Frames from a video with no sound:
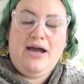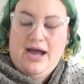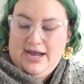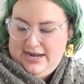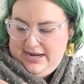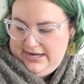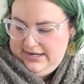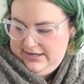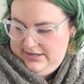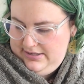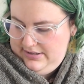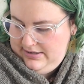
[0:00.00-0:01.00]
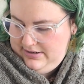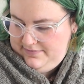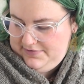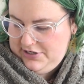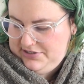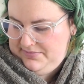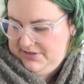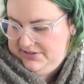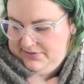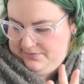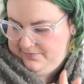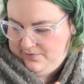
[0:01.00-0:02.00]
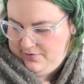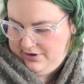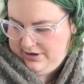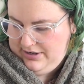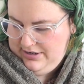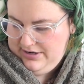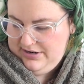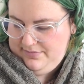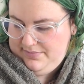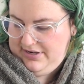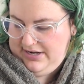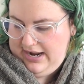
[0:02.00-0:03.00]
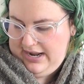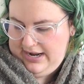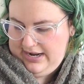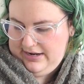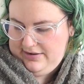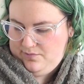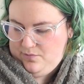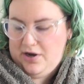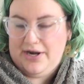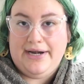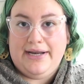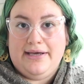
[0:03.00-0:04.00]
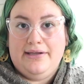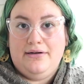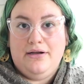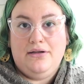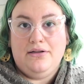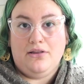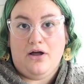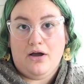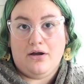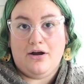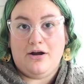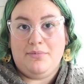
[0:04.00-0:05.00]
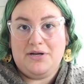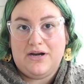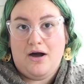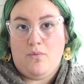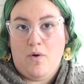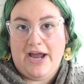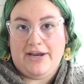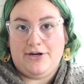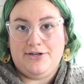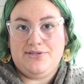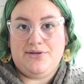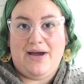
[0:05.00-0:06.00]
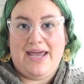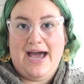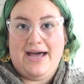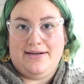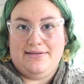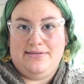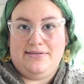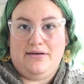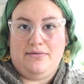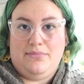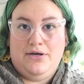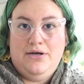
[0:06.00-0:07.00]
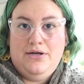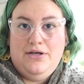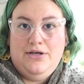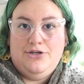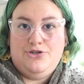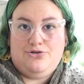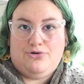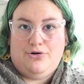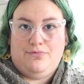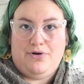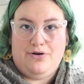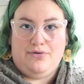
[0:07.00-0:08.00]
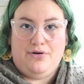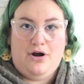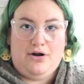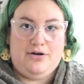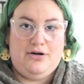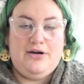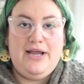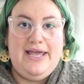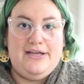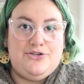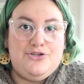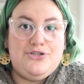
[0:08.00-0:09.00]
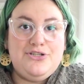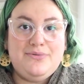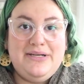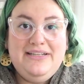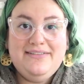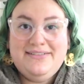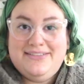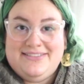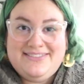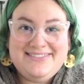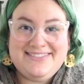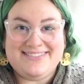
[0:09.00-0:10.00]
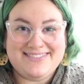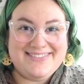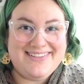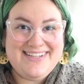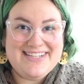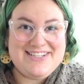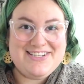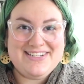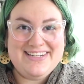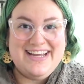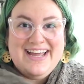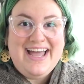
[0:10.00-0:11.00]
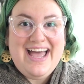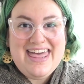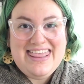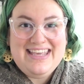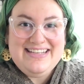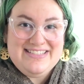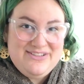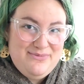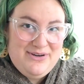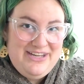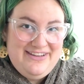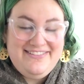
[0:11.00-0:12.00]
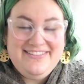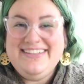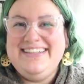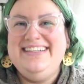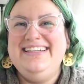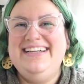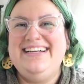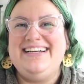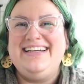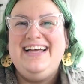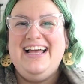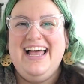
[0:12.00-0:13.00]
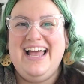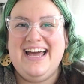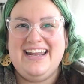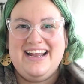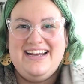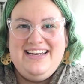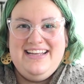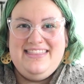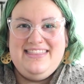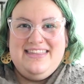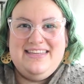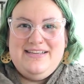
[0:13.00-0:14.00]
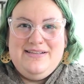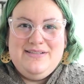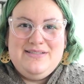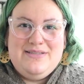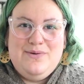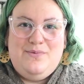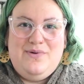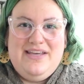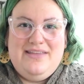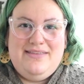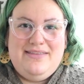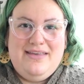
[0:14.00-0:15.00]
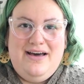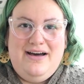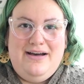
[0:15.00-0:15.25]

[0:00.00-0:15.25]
I have talked about this before, but I wanted it longer but not wider, so I added some short row garter edge to it, which I think is super cute. And I knit these with